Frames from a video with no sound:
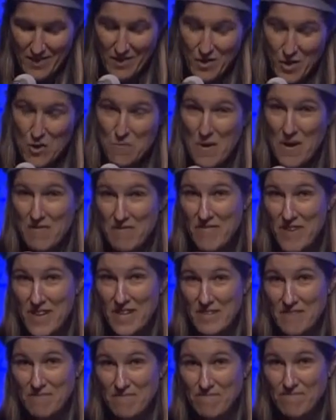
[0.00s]
you might
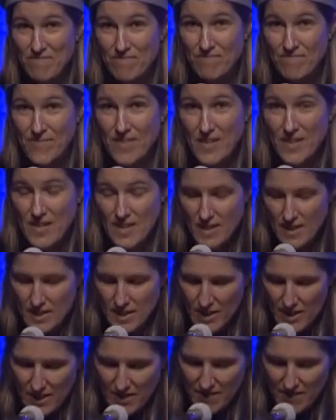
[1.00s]
fail. In